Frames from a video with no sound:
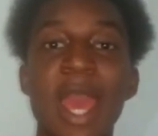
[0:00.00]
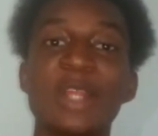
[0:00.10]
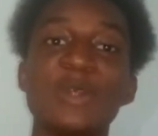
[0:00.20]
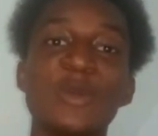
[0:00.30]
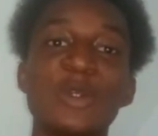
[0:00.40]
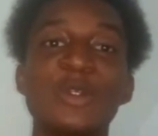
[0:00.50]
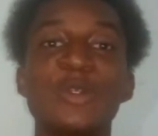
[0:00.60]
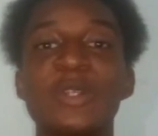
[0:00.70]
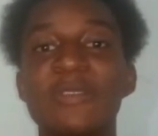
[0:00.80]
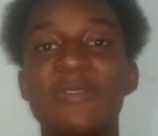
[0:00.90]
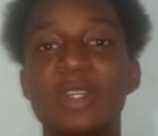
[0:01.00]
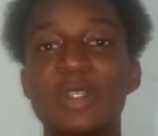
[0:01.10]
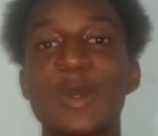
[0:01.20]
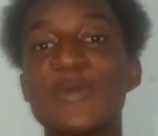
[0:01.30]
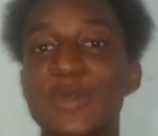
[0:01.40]
I just want you to give it a
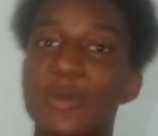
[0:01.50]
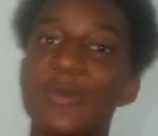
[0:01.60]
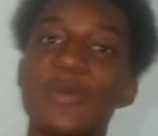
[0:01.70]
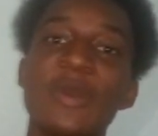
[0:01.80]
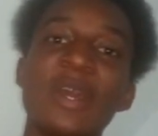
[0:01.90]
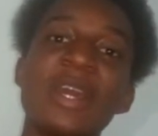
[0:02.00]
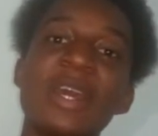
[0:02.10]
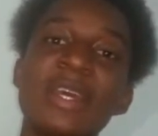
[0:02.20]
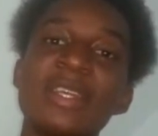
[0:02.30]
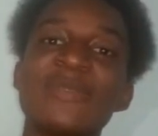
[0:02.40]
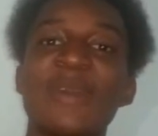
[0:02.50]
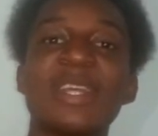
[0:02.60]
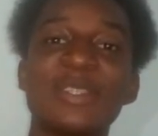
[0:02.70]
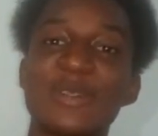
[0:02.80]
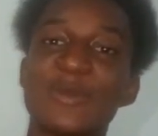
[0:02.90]
thumbs up,
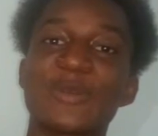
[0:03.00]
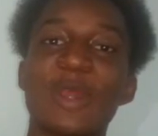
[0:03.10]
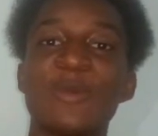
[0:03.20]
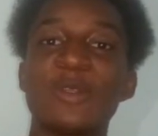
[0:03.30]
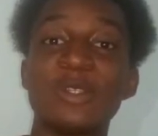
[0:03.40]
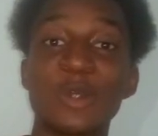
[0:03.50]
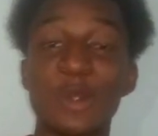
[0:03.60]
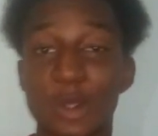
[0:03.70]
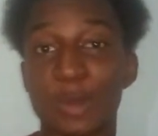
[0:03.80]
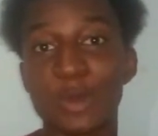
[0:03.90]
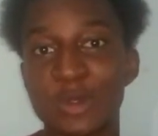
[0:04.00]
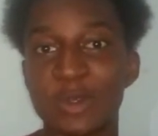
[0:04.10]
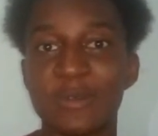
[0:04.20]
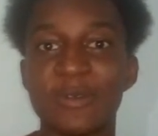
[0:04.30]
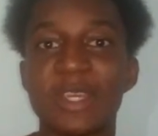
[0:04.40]
smash the subscribe button, turn on your post
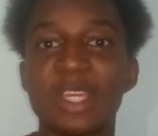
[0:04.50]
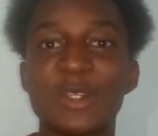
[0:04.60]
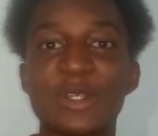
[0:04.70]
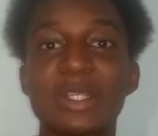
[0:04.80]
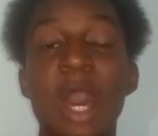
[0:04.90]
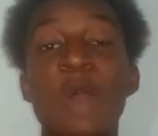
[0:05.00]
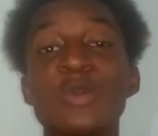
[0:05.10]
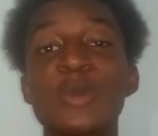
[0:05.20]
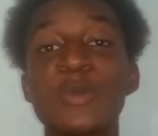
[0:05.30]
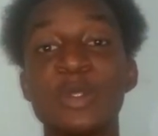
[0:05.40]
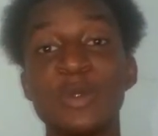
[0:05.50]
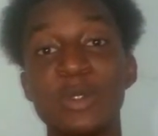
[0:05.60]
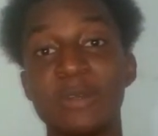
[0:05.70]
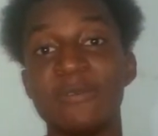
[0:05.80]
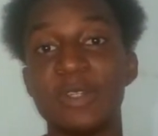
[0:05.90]
notifications. I'll also be
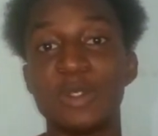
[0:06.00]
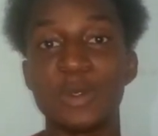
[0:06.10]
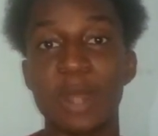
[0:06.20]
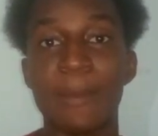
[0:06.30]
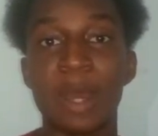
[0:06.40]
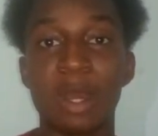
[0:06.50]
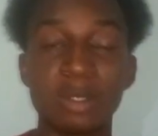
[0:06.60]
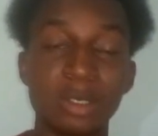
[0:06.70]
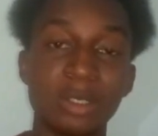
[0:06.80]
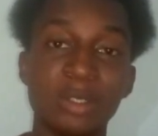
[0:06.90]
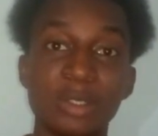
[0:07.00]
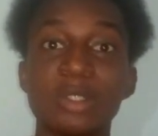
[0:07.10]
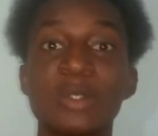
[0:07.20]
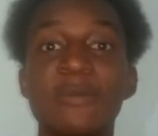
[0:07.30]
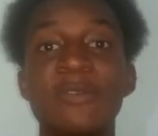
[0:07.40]
doing a video about the
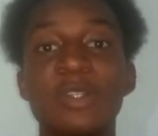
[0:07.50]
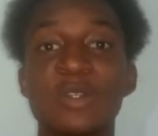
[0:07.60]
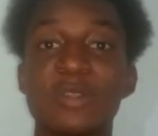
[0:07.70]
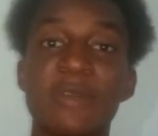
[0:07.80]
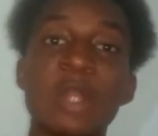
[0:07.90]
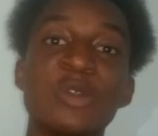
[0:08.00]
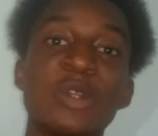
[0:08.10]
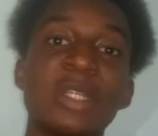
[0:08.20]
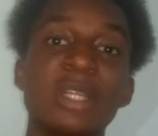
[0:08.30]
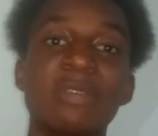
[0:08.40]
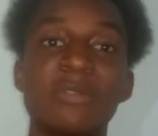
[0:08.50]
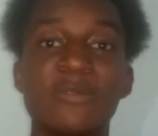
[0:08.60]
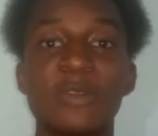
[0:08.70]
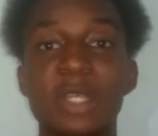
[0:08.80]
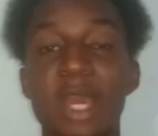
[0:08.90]
top features of Android 11
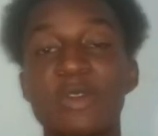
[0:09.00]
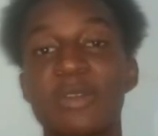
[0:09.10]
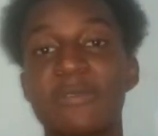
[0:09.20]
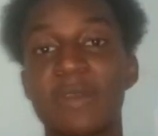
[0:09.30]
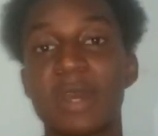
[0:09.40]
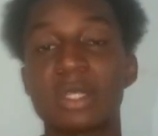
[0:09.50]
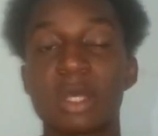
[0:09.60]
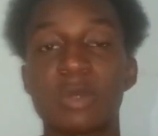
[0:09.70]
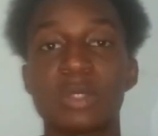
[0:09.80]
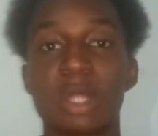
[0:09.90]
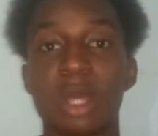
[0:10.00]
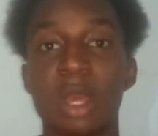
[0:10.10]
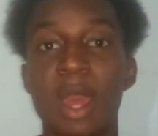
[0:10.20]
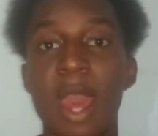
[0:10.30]
for the Android fans out there.